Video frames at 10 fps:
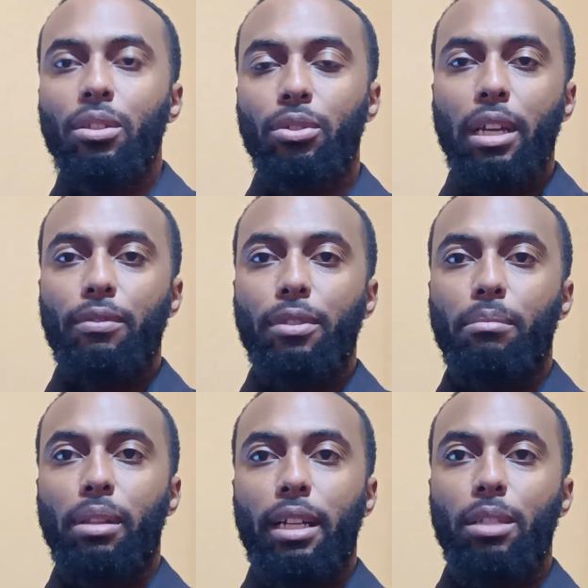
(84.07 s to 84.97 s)
So now for
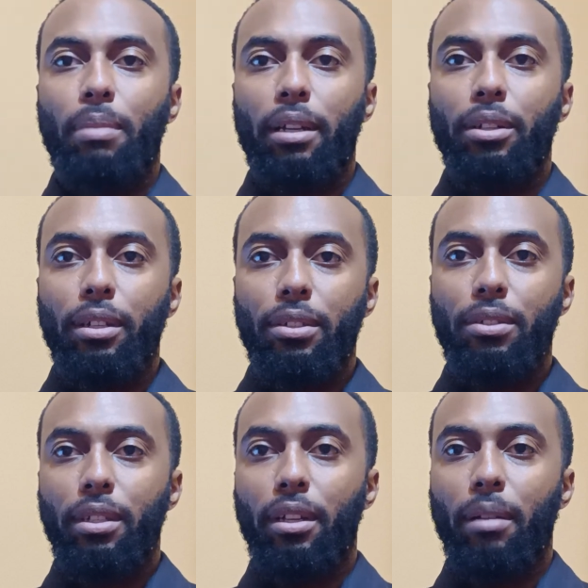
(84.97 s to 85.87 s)
the blind spot, you're going to
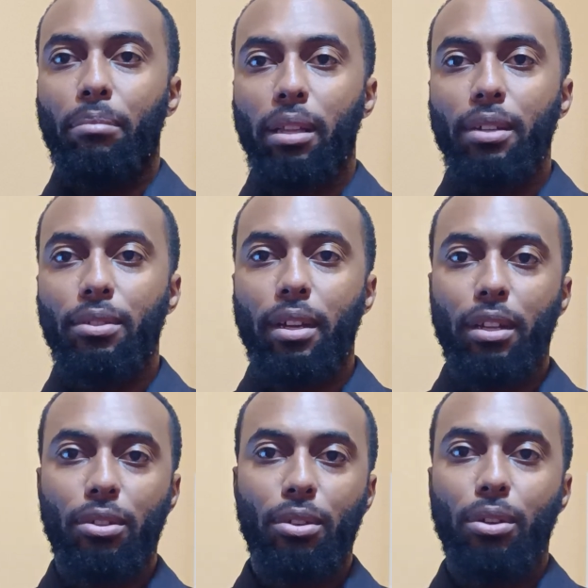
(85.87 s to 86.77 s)
see a plus
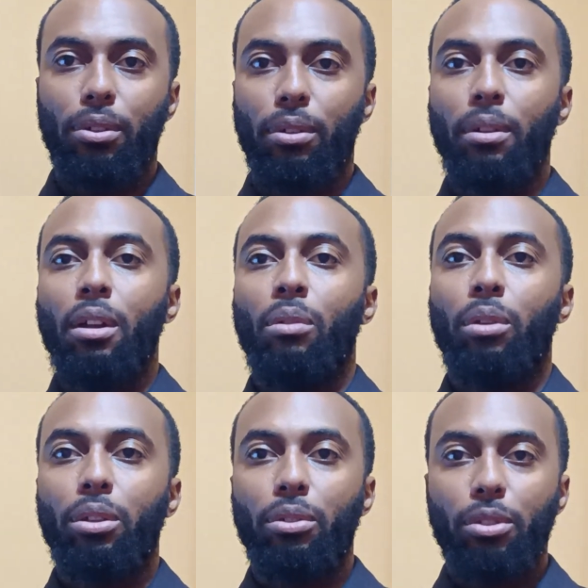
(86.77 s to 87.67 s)
and a circle.
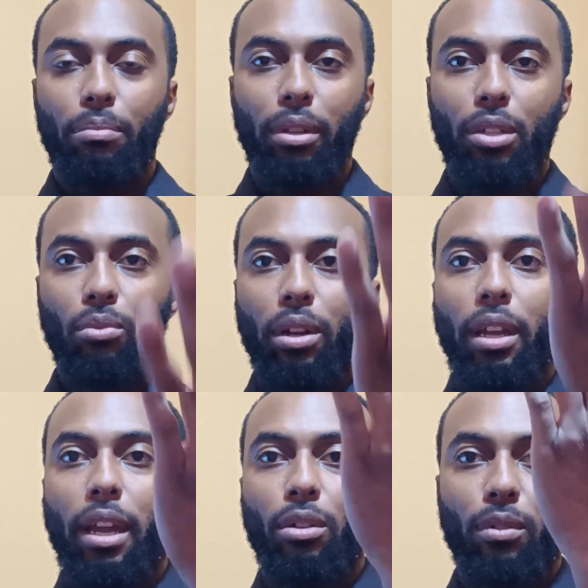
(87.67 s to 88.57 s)
What you do is you place
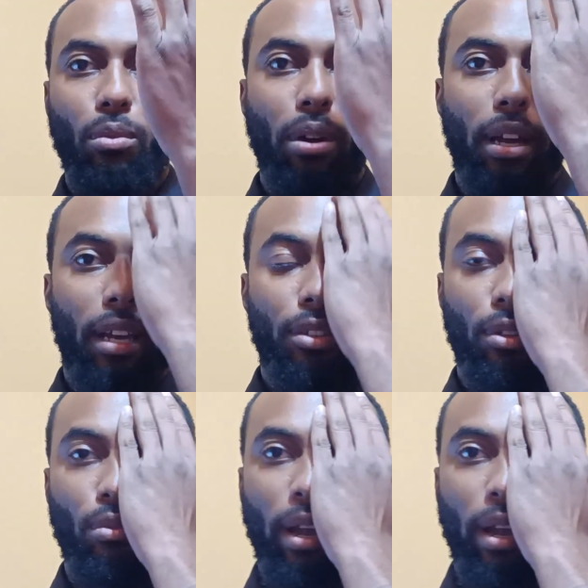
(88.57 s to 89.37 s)
one hand over one eye, so the